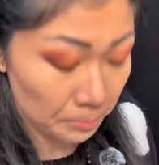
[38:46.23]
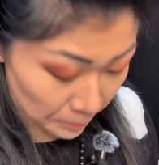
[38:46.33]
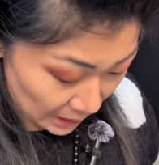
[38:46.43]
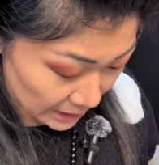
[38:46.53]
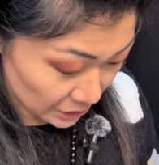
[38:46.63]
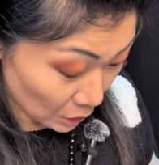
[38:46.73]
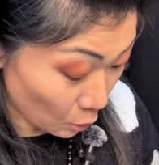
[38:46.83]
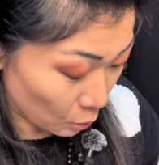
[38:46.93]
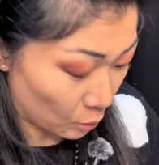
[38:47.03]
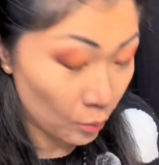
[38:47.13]
Blush.
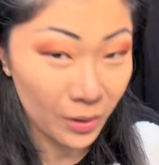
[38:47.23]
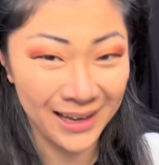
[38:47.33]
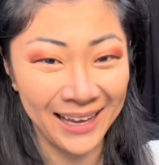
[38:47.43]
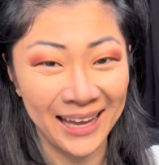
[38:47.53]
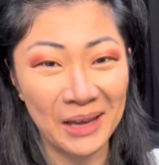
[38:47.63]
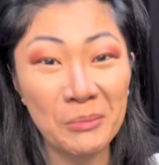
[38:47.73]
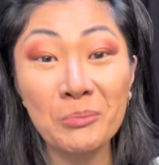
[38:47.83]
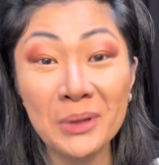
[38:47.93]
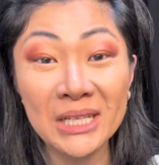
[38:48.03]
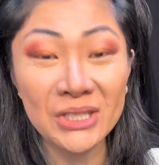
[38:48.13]
Oh,
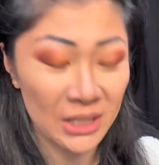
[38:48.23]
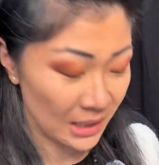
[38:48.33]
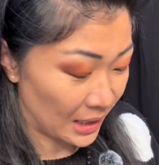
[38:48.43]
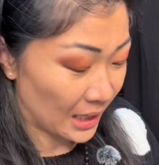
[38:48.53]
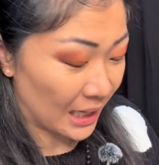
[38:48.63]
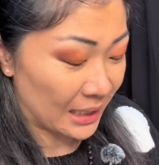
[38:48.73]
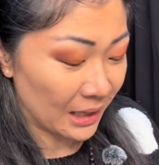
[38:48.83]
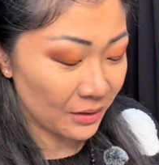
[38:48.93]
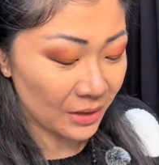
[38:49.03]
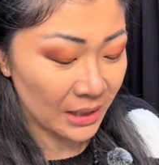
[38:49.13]
blush.
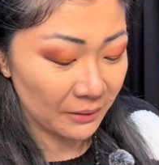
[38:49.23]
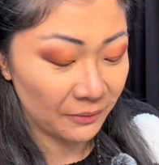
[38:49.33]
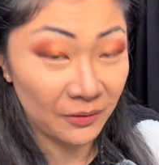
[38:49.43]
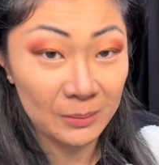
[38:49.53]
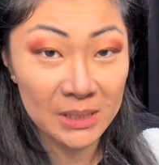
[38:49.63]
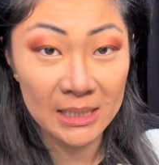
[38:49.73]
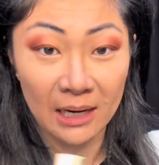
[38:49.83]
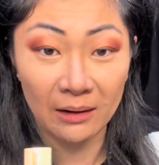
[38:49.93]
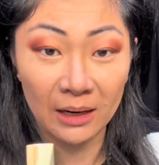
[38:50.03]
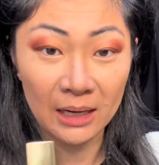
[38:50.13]
Another gift from
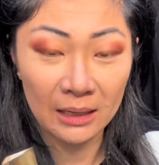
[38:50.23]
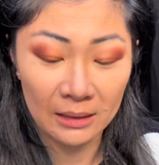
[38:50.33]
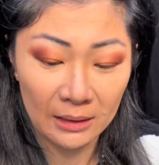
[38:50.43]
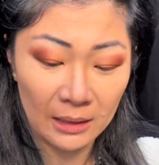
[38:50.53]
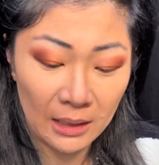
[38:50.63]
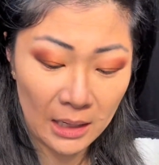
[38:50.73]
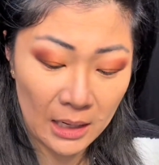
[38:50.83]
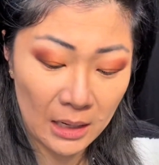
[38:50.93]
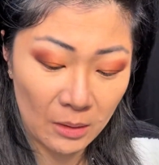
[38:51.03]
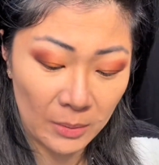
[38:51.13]
Sara.
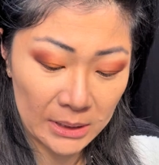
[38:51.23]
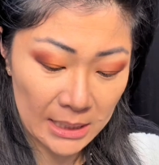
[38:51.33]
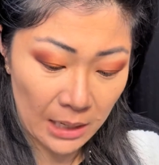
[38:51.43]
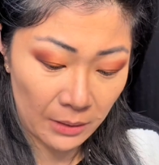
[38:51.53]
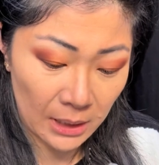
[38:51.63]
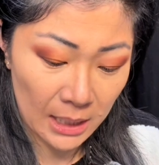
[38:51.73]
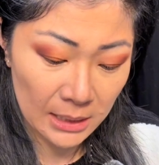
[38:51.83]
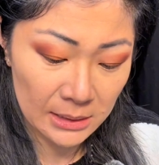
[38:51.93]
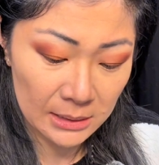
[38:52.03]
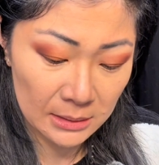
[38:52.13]
It's
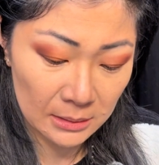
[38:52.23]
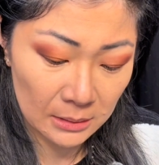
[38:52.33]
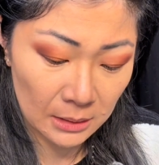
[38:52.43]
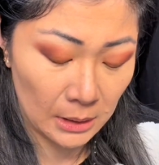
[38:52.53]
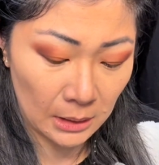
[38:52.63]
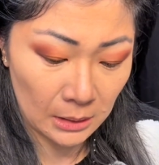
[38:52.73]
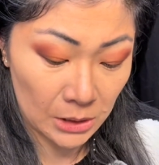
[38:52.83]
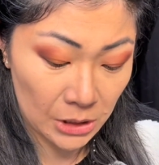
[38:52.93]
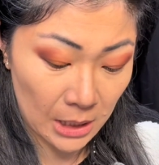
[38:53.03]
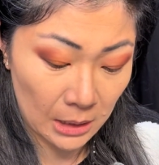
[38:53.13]
Hourglass in the
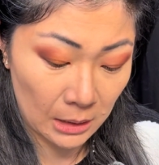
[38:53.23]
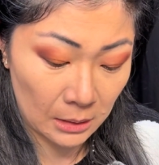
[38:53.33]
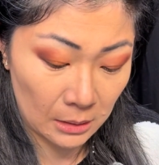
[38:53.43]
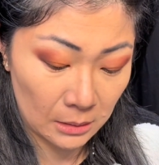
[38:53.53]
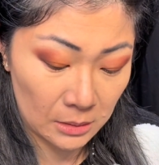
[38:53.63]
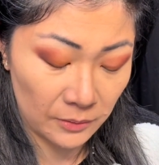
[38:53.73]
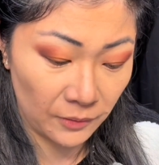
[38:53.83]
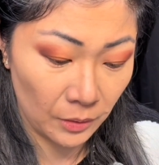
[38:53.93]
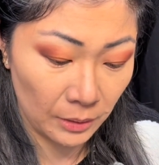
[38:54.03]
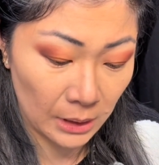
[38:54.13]
shade
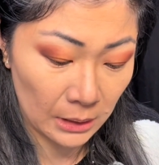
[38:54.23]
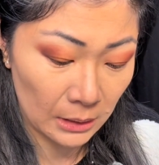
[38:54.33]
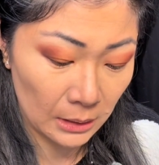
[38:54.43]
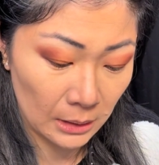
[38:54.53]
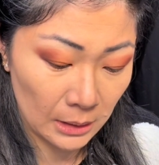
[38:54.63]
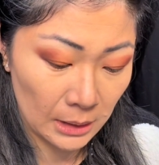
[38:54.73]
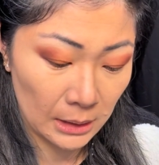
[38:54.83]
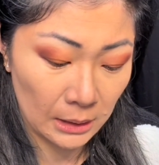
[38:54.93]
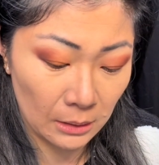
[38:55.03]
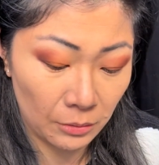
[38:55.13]
Devoted,
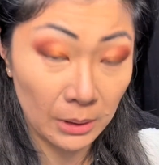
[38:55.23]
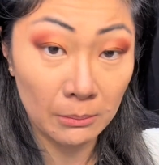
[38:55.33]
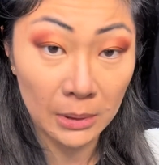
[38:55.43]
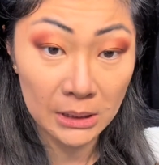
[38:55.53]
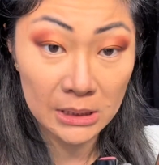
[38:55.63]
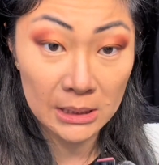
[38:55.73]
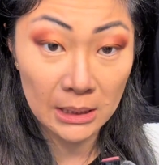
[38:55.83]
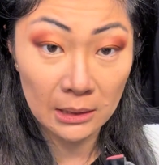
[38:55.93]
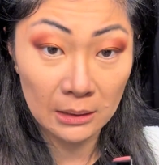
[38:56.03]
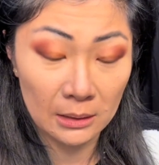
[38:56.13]
like a cream blush
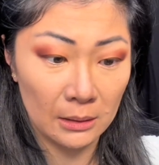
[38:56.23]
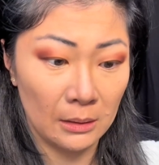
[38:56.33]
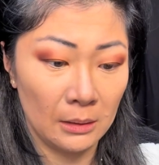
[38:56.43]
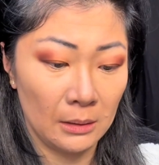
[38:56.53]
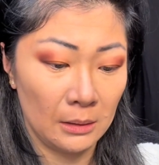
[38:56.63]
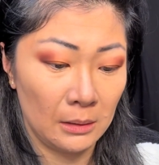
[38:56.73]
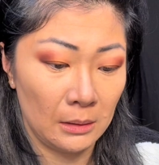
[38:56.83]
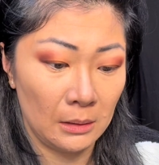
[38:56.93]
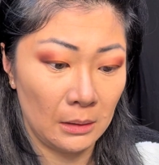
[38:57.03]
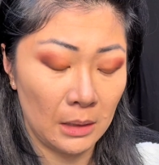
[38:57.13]
stick.
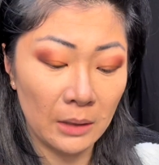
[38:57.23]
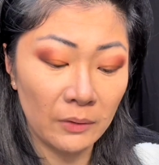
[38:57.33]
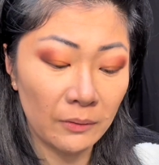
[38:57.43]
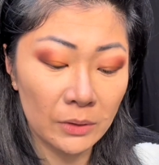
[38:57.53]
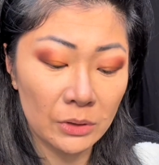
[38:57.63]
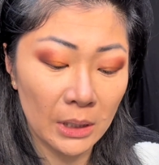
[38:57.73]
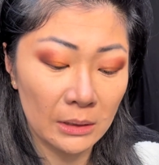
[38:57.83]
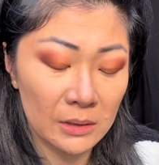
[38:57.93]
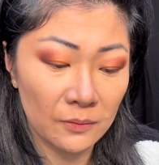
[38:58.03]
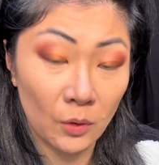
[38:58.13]
I've never tried
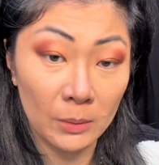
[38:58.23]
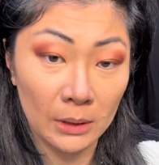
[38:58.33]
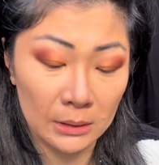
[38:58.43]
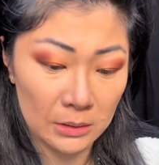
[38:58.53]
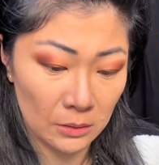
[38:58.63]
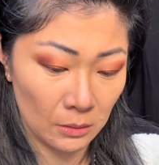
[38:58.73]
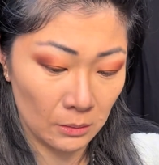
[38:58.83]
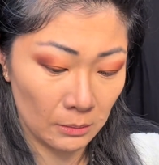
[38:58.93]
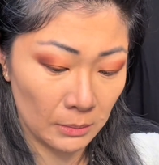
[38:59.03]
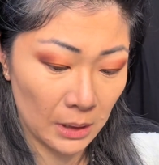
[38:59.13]
this formula, so
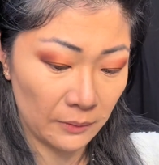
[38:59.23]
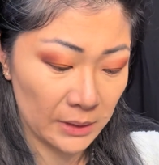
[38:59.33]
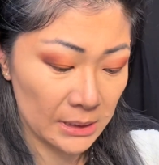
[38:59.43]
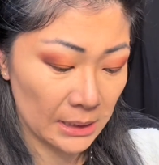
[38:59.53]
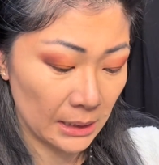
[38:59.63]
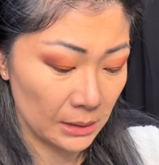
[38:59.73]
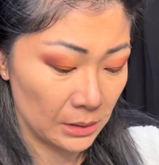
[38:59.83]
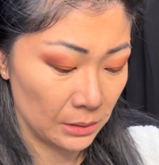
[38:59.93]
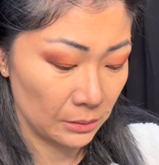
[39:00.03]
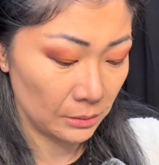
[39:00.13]
I'm kind of excited
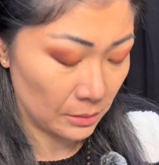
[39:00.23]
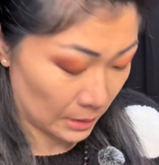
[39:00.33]
to.